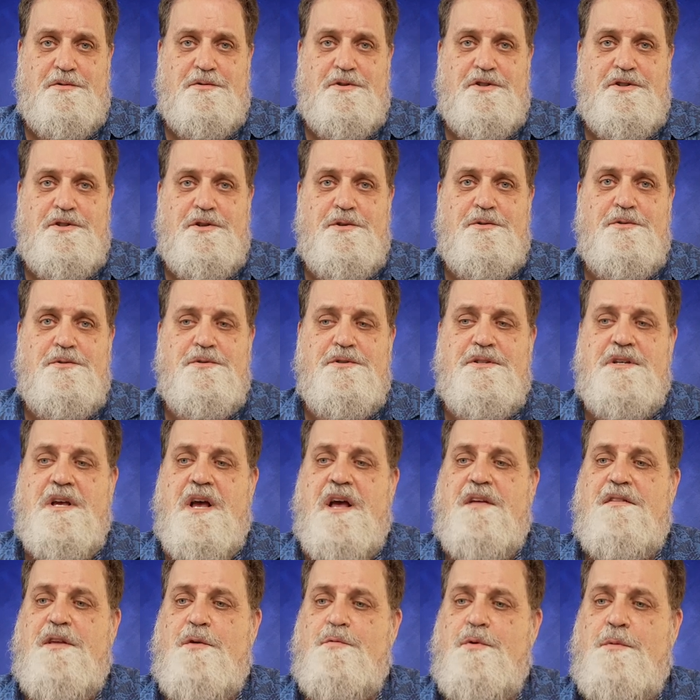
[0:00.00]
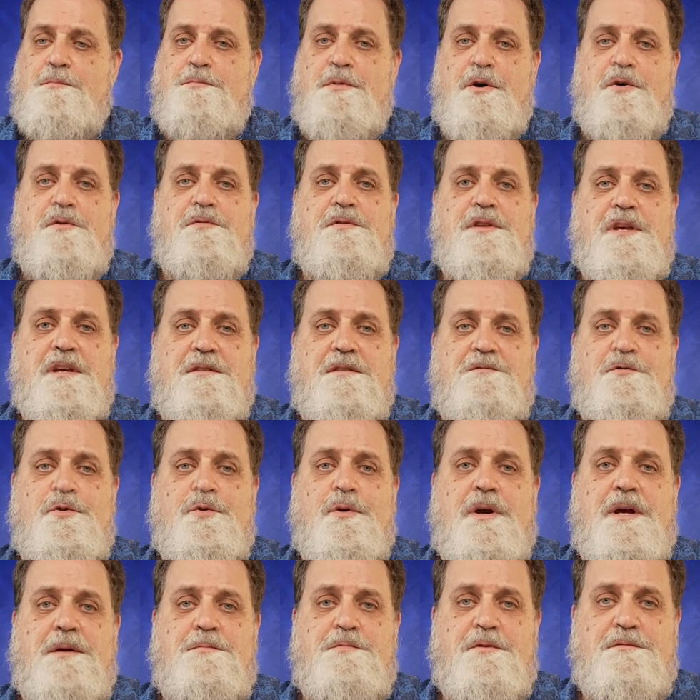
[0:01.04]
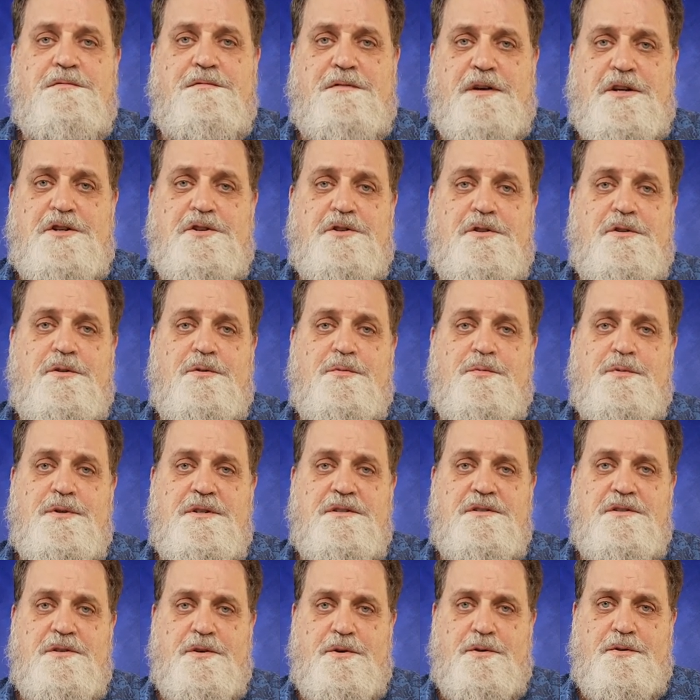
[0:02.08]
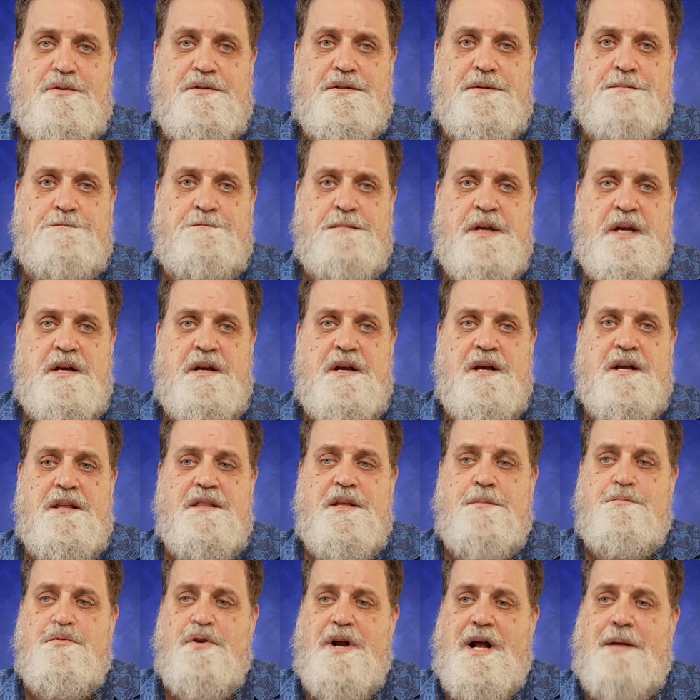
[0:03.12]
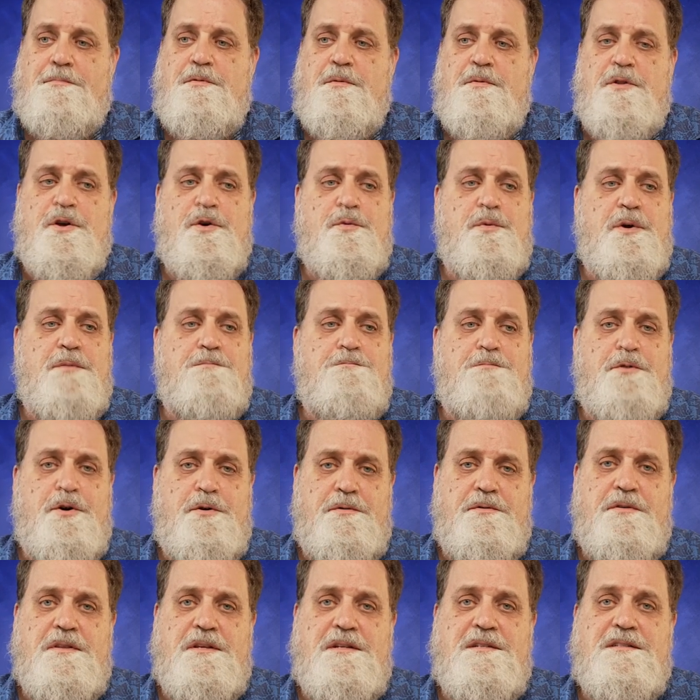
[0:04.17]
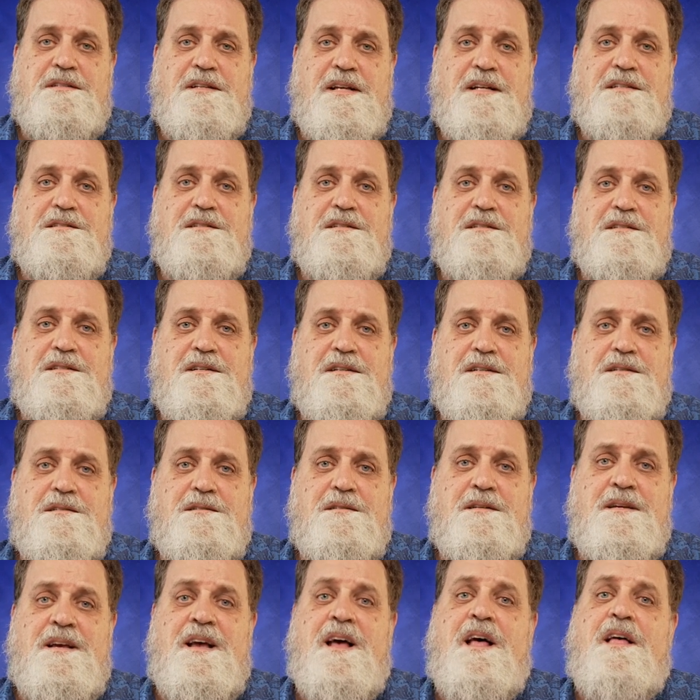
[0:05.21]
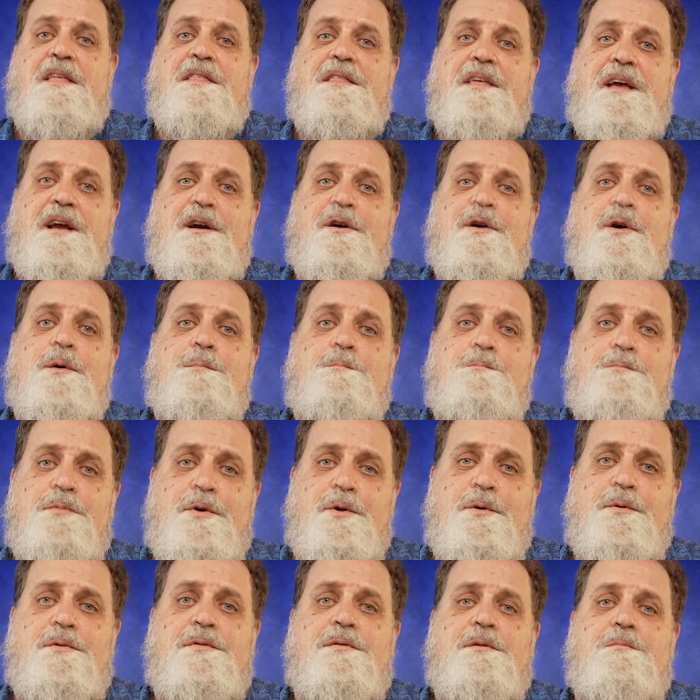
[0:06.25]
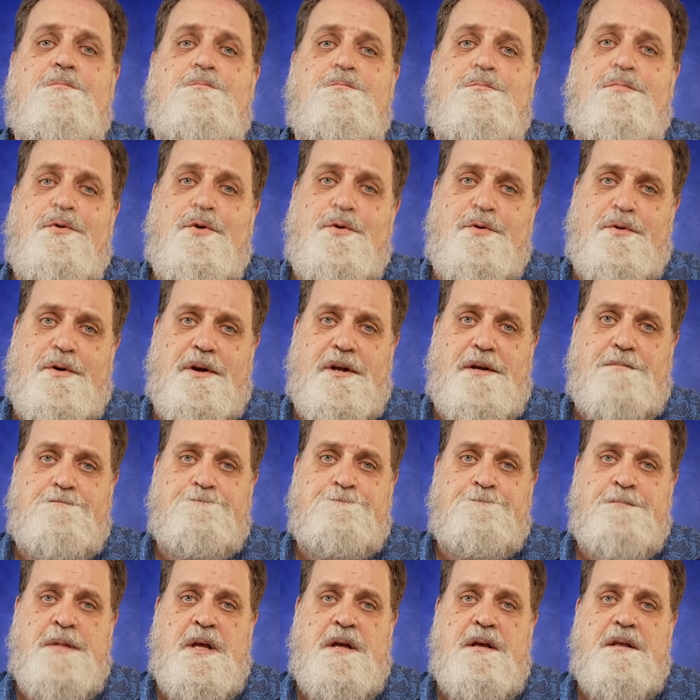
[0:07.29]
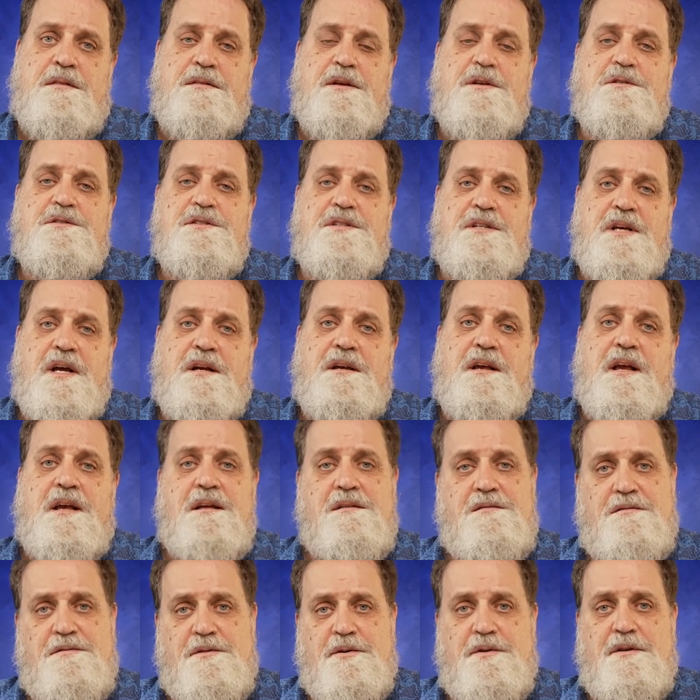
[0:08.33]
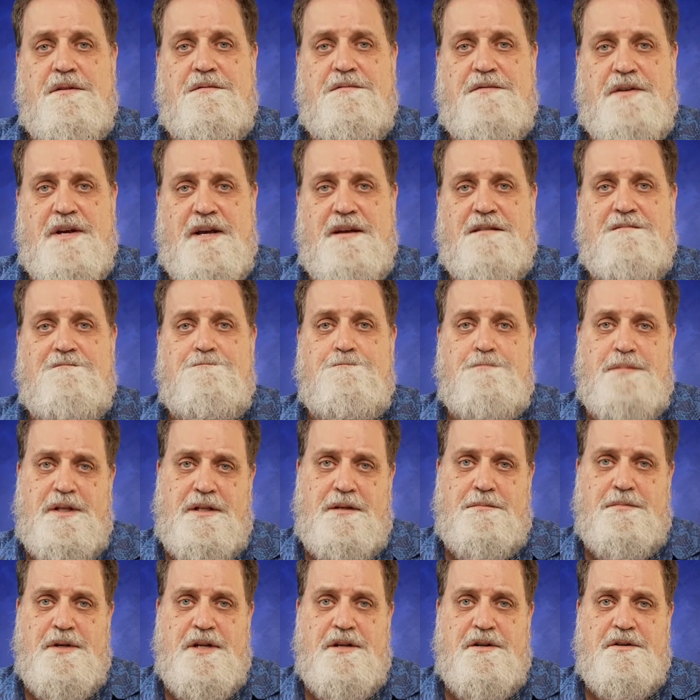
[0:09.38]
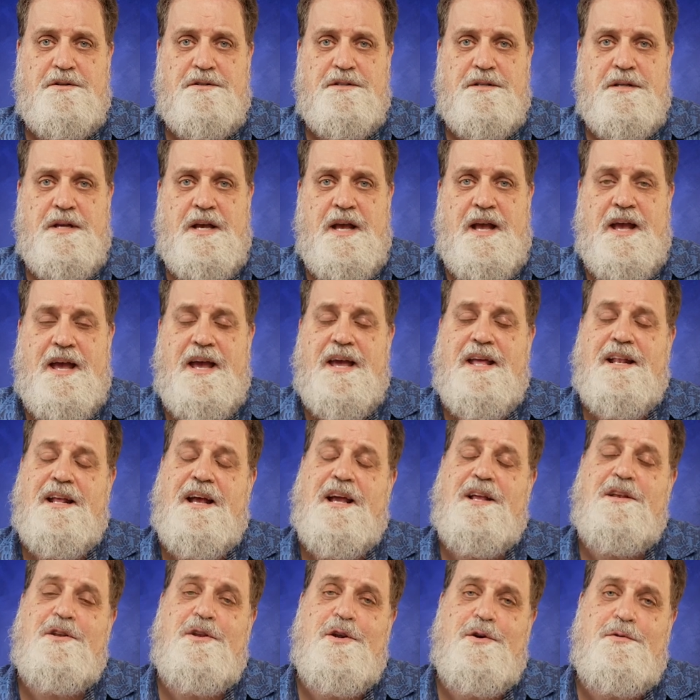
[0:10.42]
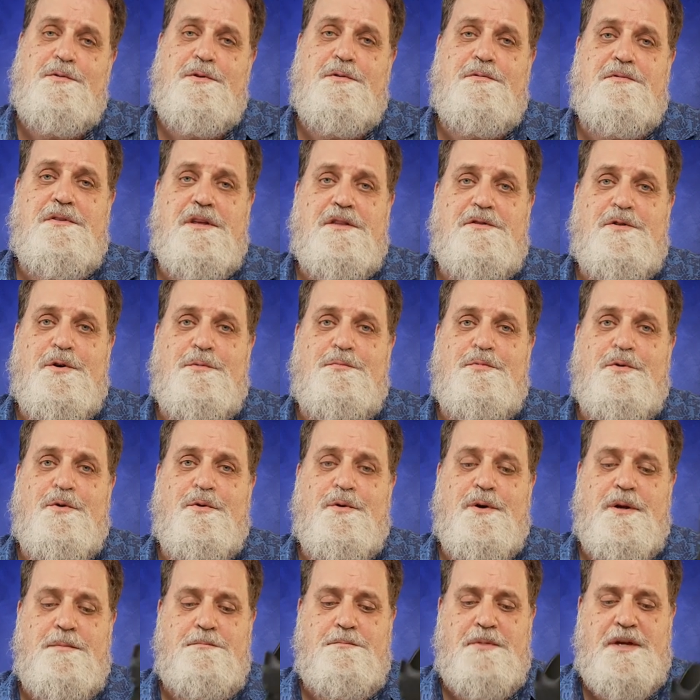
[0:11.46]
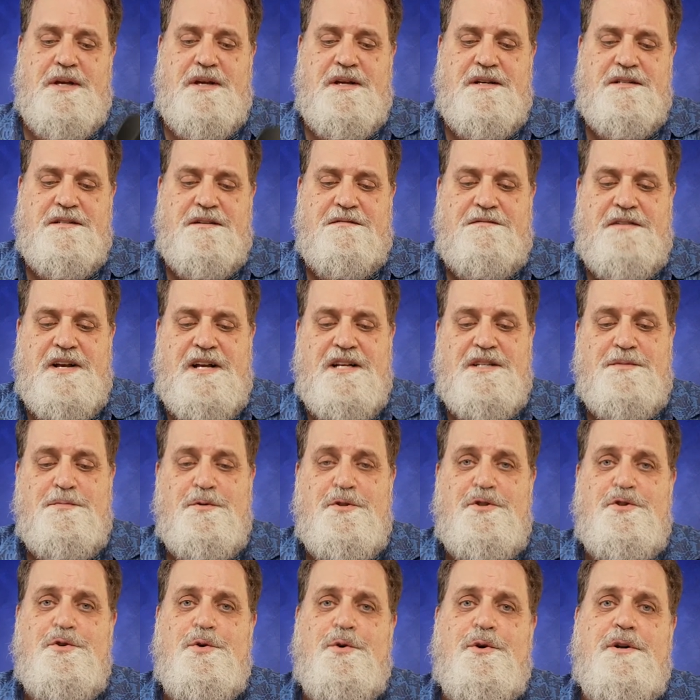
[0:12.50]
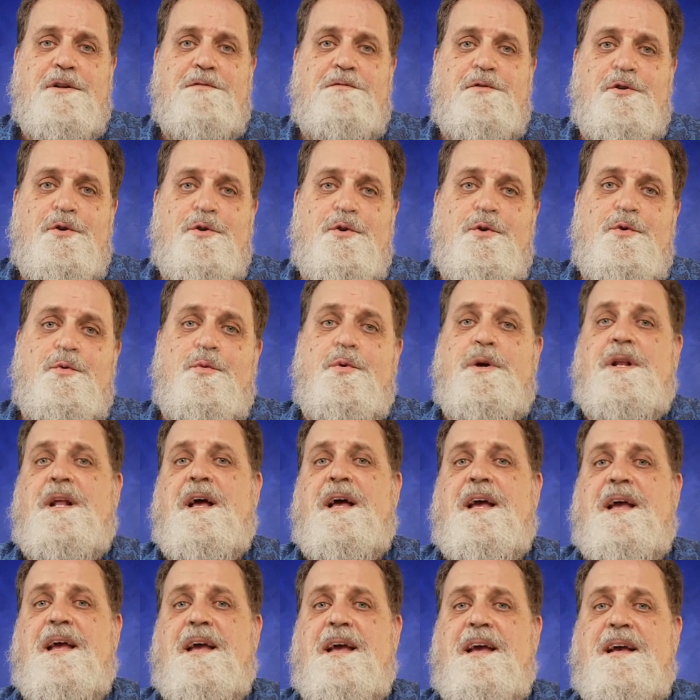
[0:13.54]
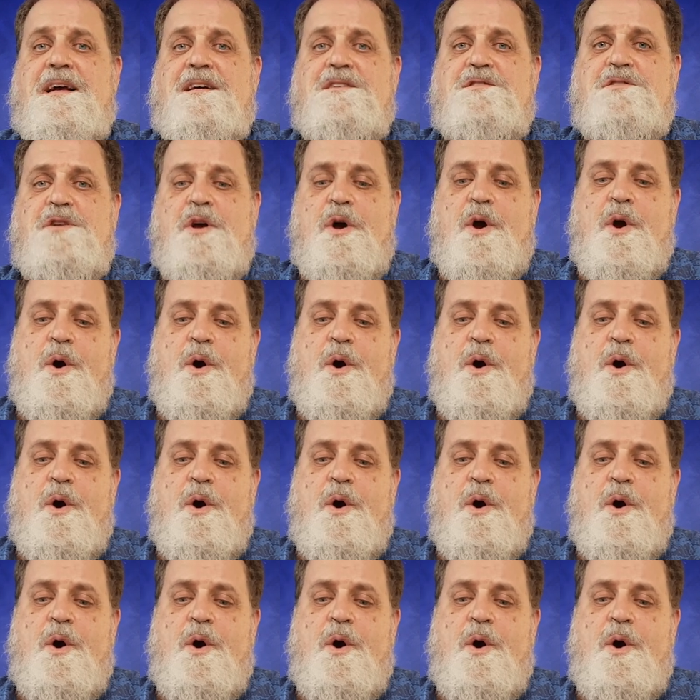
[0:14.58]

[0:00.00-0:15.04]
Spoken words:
you choose, they will both give you a professional result. The problem though with both of these lenses is they are both boring. They're stuck at 35mm. And I know you think they're boring because a vast majority of you, when I asked